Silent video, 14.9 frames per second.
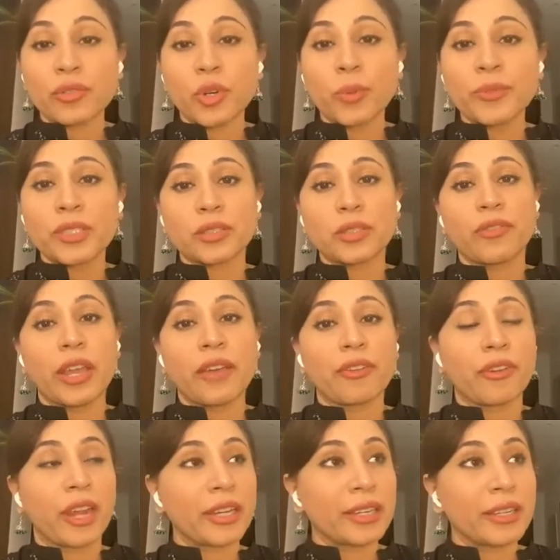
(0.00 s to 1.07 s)
so we have created
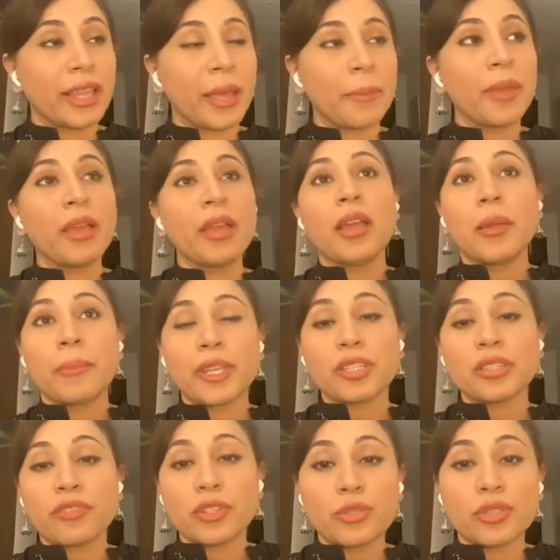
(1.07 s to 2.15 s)
them. Patients were
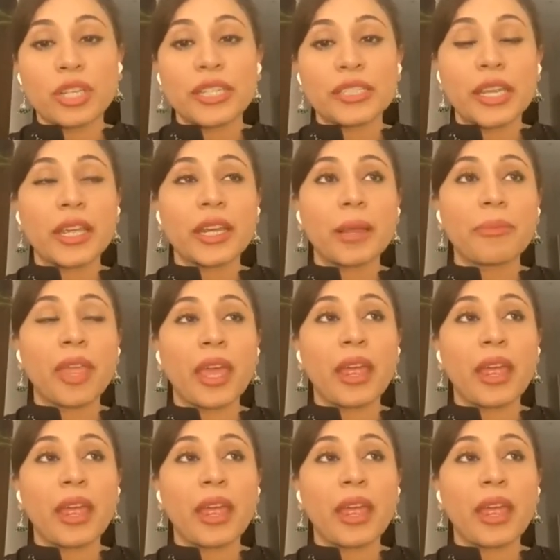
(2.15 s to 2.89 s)
usually taken up there.